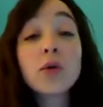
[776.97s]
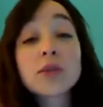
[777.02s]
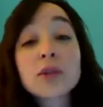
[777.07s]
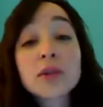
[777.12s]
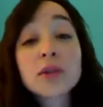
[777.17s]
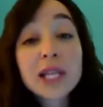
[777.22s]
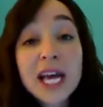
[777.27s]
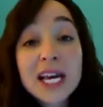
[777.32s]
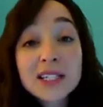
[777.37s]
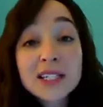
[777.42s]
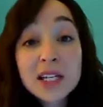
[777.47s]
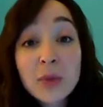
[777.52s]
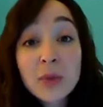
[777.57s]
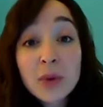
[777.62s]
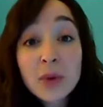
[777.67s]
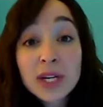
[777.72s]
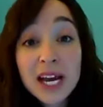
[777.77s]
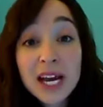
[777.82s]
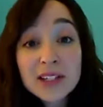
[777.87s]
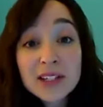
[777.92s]
So the last thing I
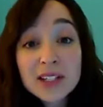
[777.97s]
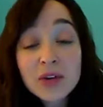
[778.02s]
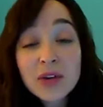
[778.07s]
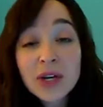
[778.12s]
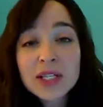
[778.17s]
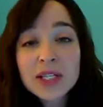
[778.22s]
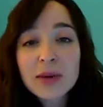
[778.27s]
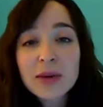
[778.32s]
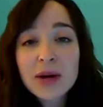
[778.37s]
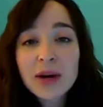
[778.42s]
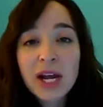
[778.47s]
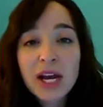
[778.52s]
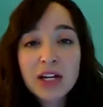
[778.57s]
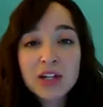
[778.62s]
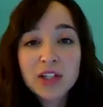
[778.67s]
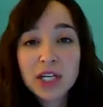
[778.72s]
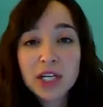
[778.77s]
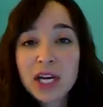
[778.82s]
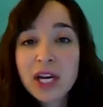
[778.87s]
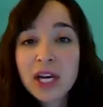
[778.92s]
wanted to ask you guys about,
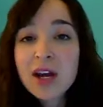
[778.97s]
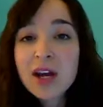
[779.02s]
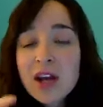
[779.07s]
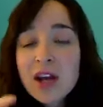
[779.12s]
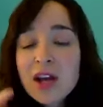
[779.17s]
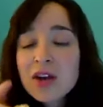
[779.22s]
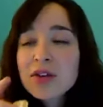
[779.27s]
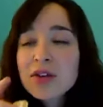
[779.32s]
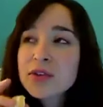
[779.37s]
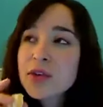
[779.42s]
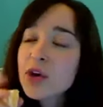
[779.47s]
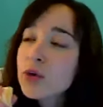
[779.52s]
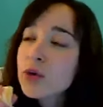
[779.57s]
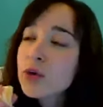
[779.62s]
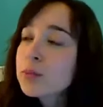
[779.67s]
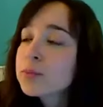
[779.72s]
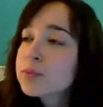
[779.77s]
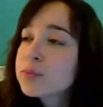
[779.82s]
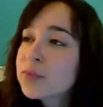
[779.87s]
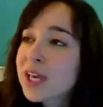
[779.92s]
actually,
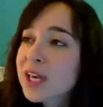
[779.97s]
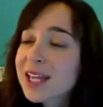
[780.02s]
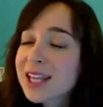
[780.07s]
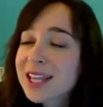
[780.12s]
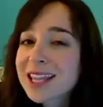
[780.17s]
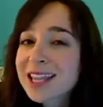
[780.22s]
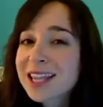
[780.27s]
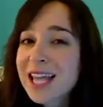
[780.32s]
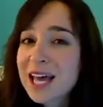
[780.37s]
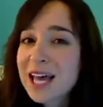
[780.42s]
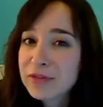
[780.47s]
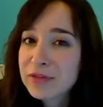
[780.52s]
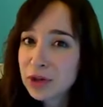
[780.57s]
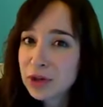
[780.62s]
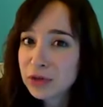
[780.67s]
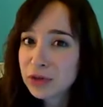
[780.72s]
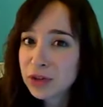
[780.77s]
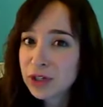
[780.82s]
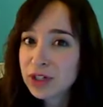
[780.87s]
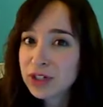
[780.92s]
so
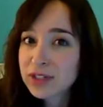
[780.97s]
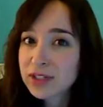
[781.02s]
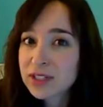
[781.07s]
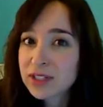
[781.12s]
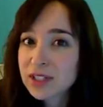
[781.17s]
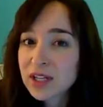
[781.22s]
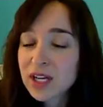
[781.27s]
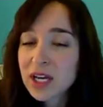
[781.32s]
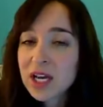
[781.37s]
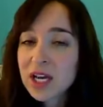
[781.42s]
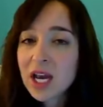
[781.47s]
leftovers.